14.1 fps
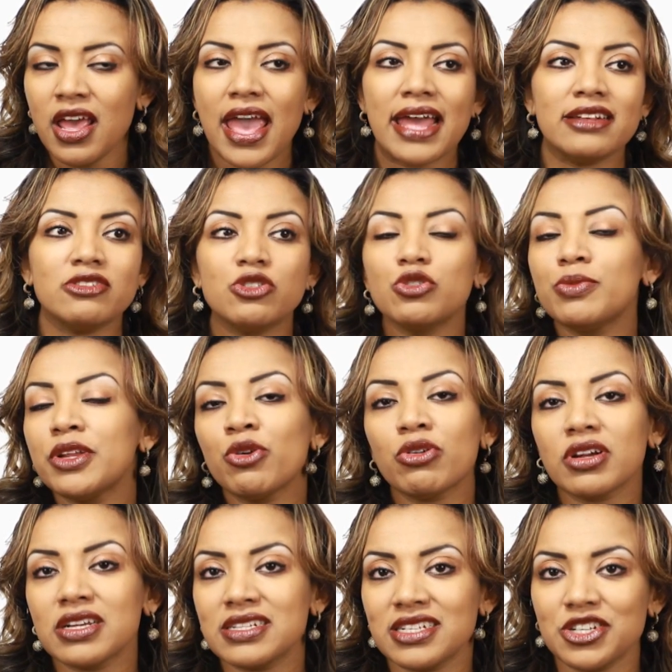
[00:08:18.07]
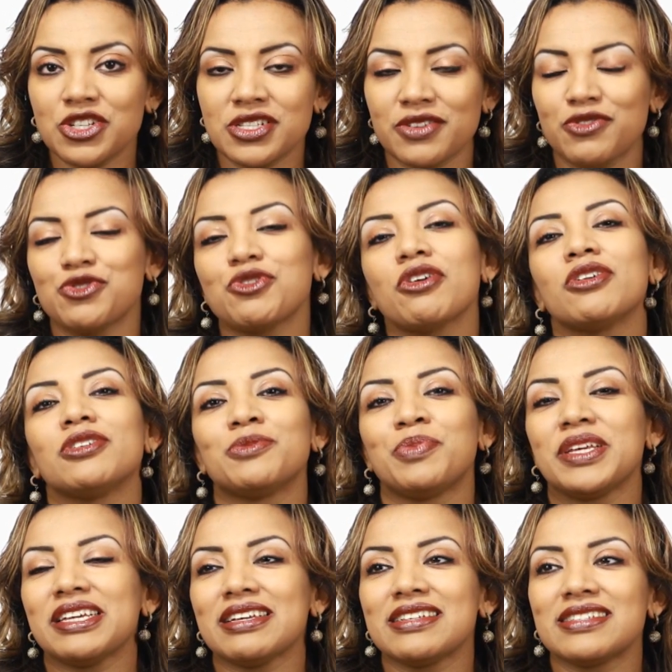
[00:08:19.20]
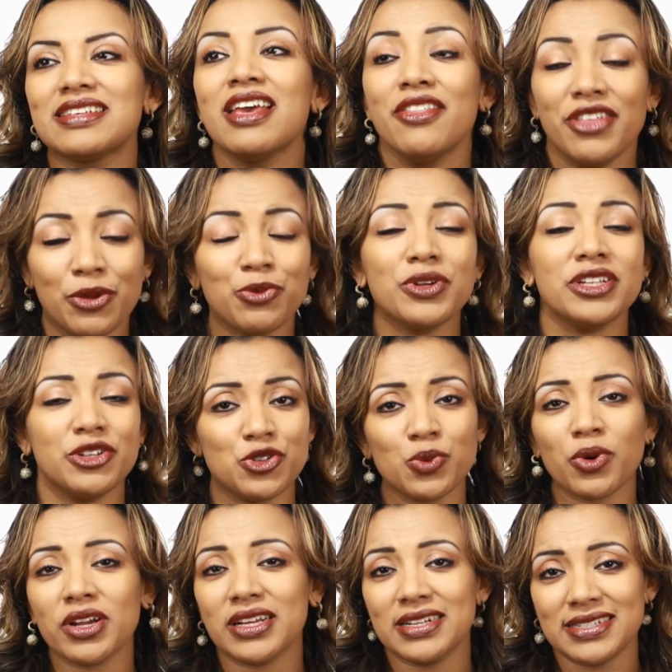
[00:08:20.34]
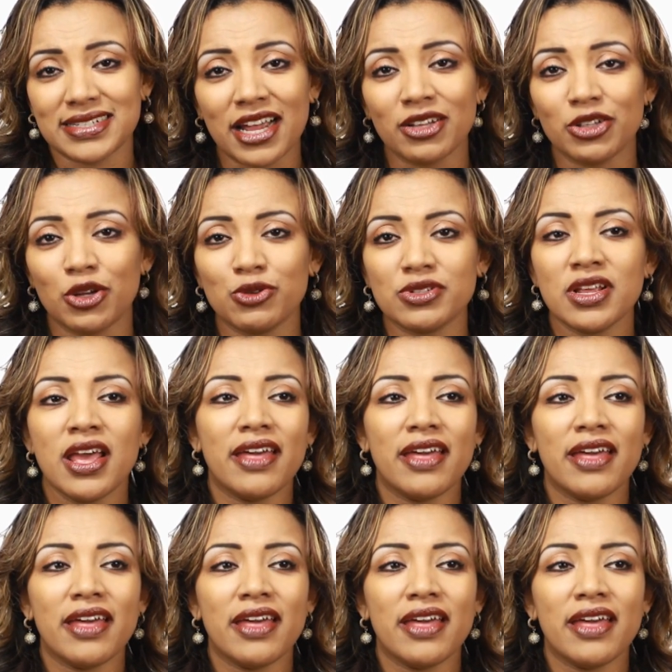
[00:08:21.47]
And too many organizations have struggled because they really do work in silos,